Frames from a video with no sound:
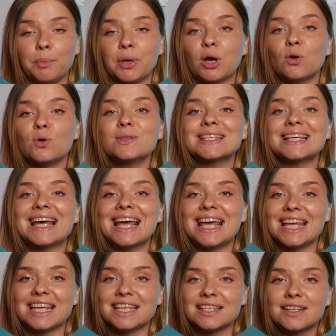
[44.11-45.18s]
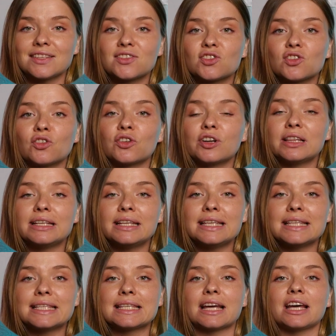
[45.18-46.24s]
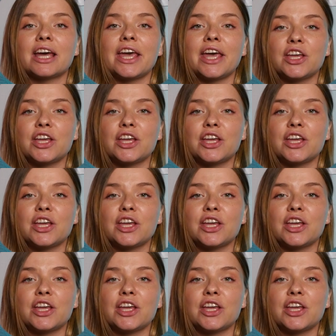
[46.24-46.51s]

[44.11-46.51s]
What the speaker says: Because acids release the